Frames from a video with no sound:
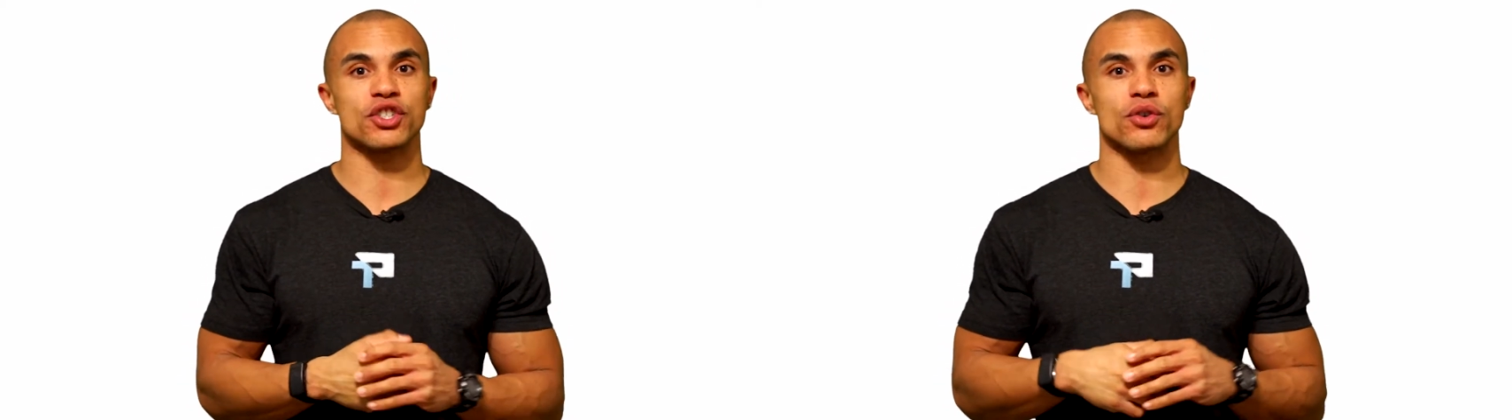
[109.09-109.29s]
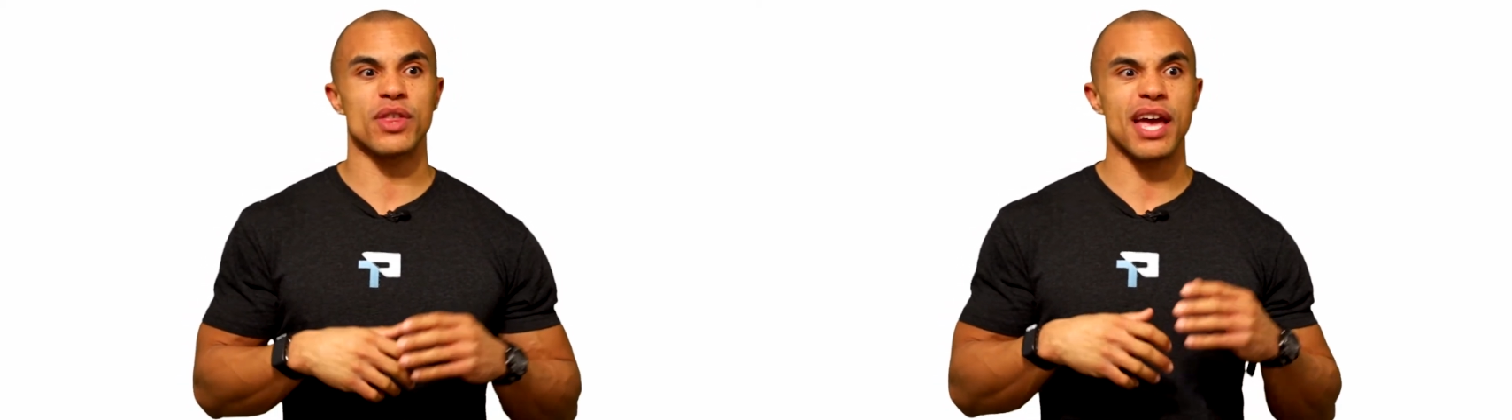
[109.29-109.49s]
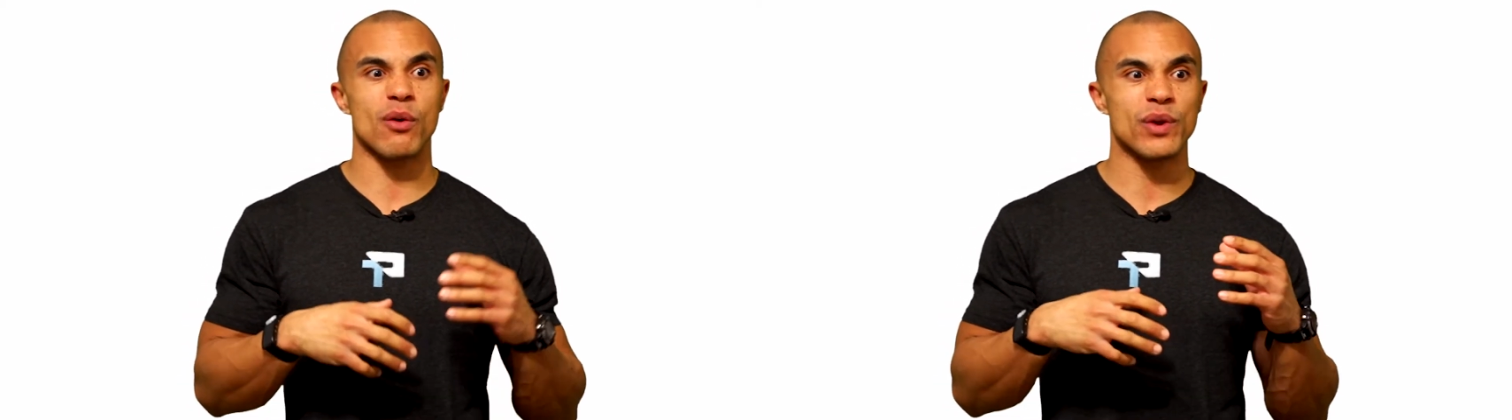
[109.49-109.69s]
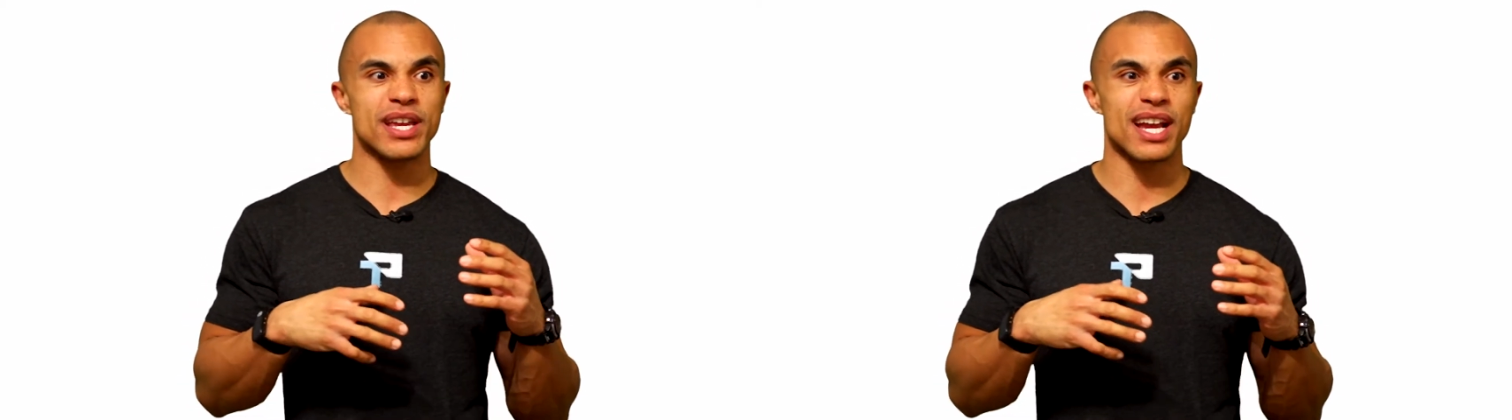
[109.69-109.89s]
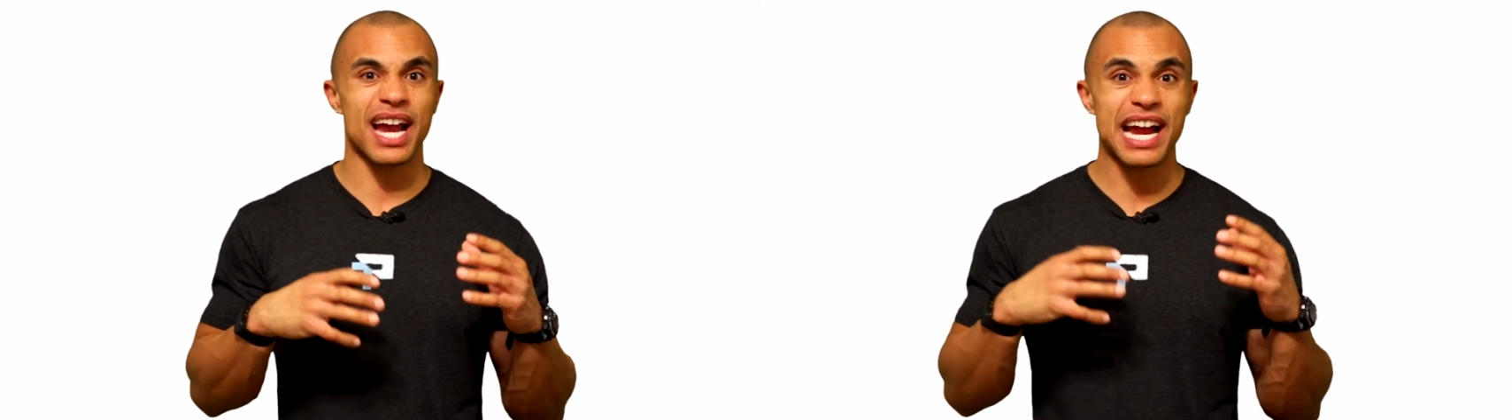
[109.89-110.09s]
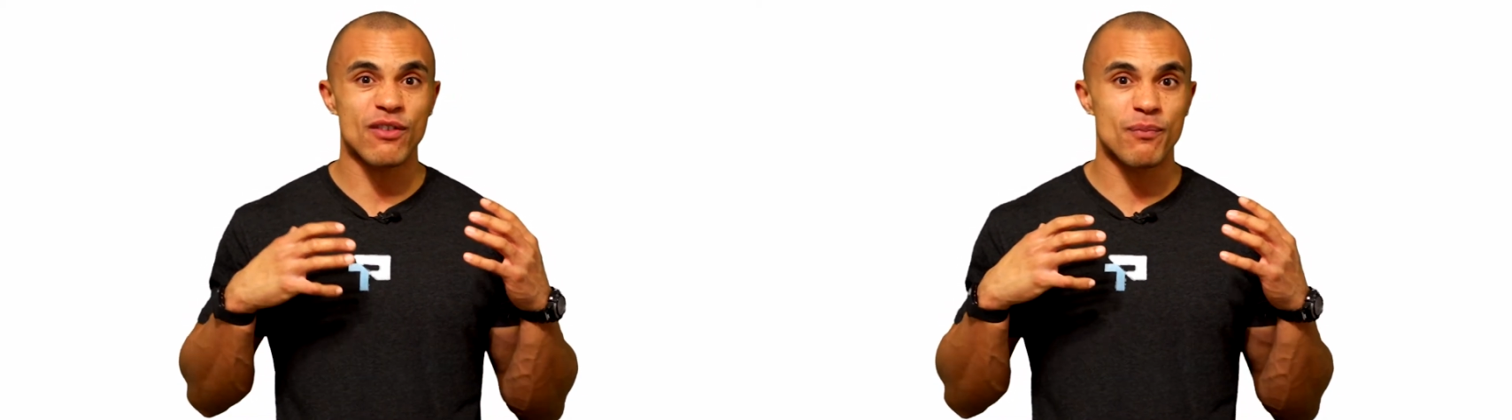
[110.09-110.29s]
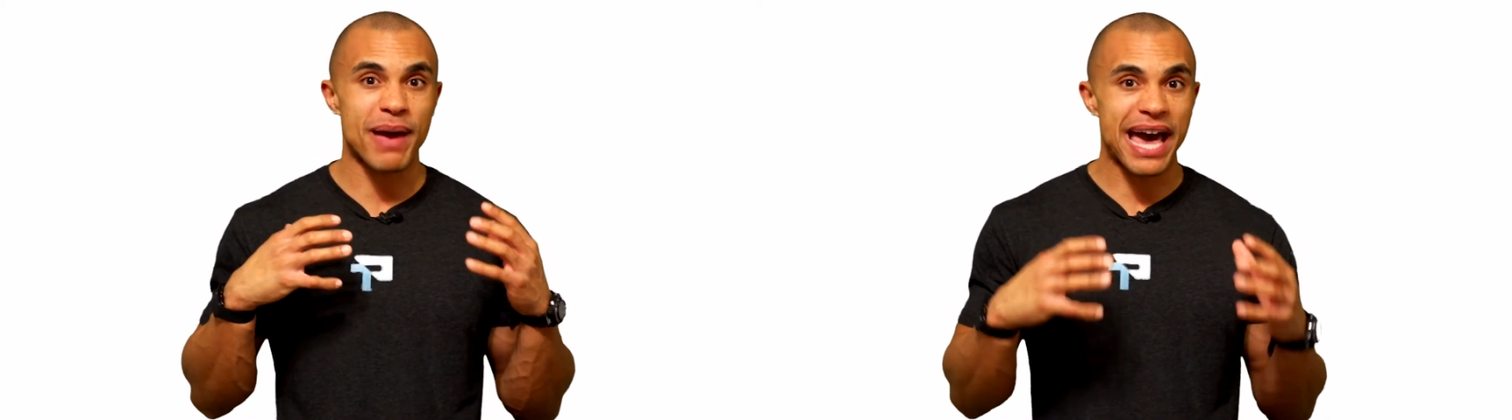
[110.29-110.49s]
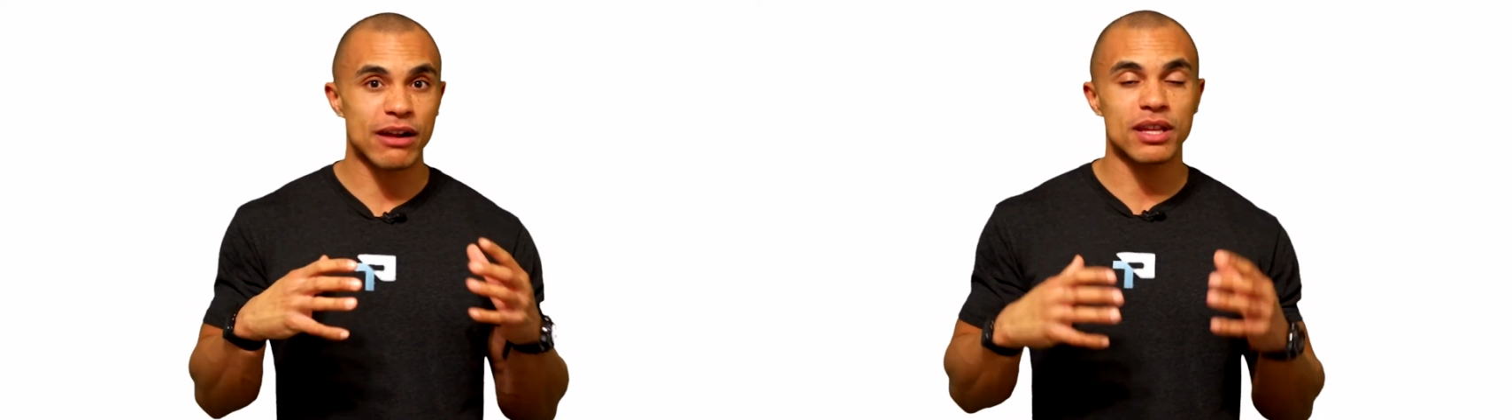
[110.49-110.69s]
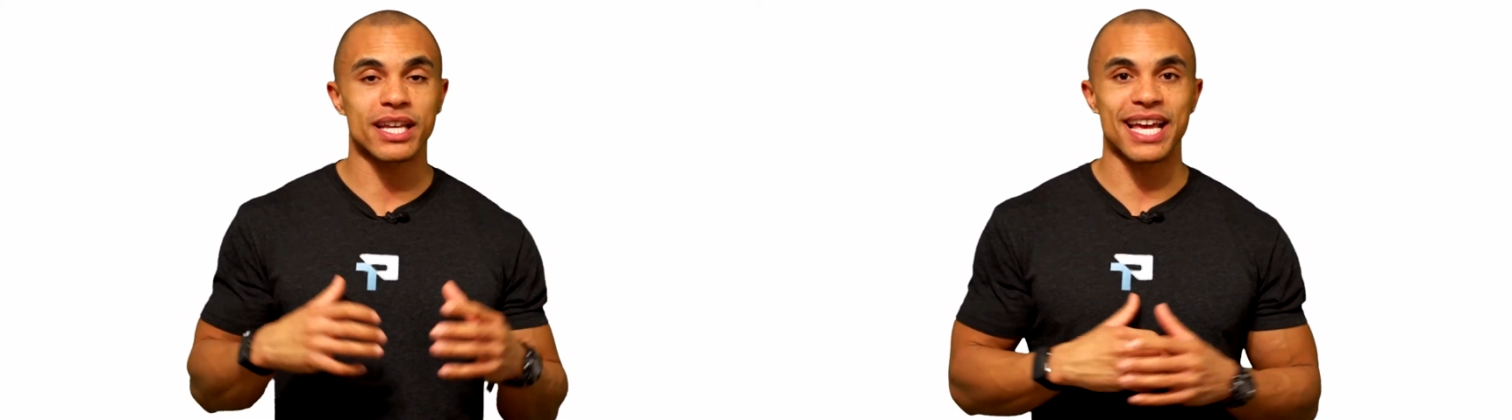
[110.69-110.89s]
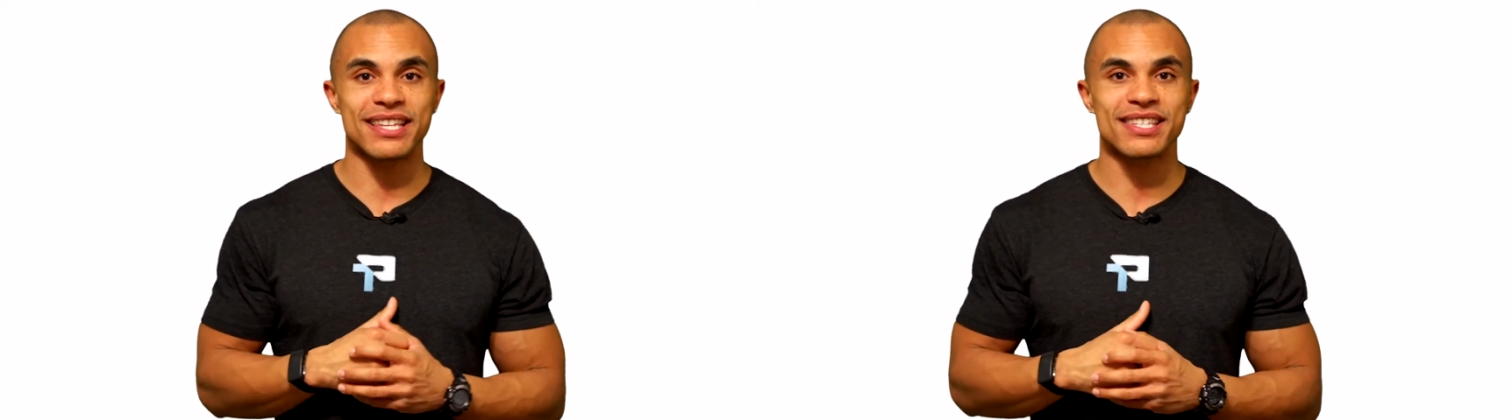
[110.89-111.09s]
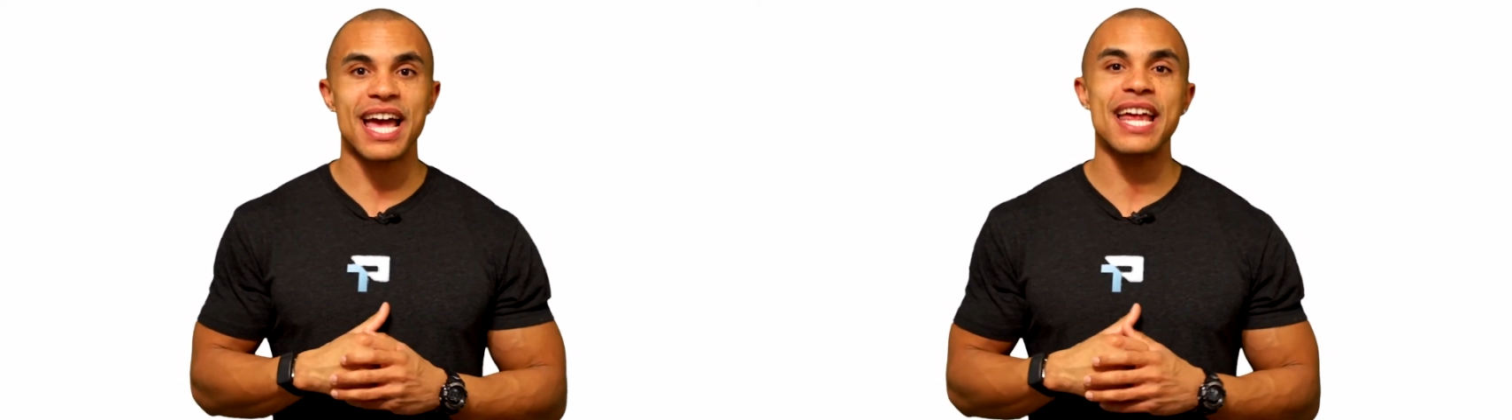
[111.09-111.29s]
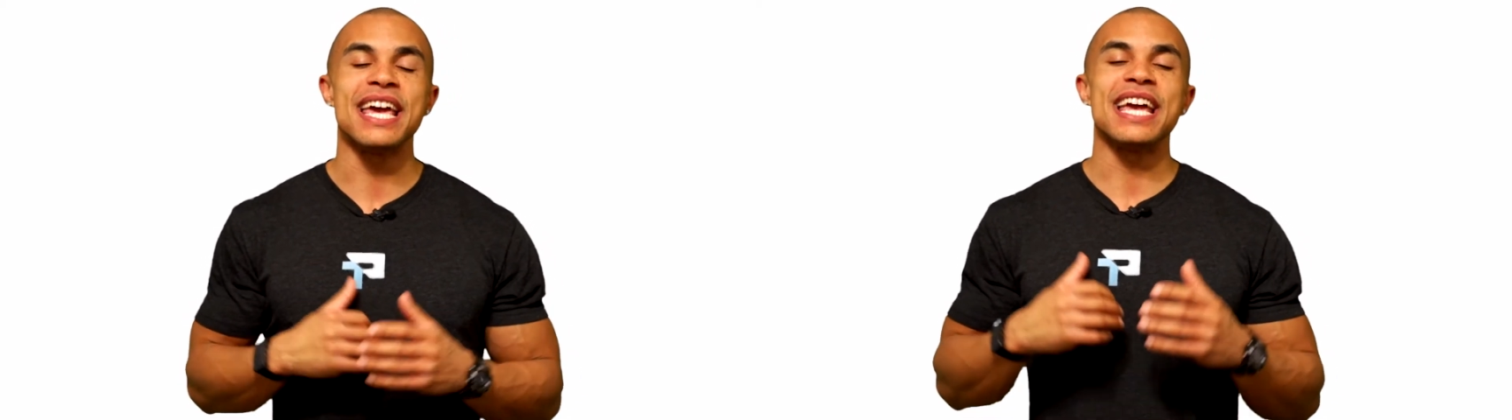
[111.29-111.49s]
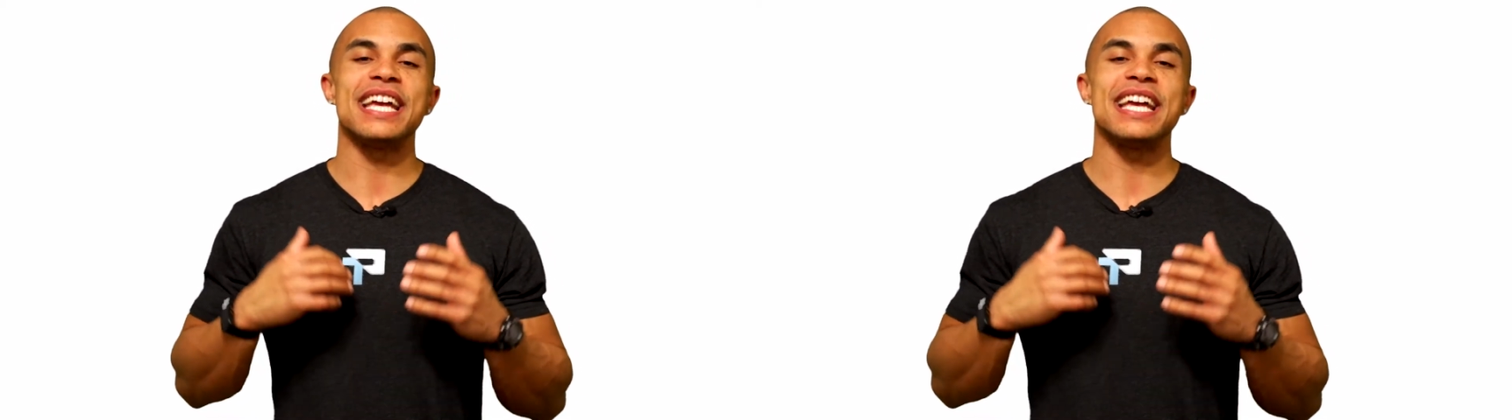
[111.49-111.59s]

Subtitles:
sure that we can kind of battle against that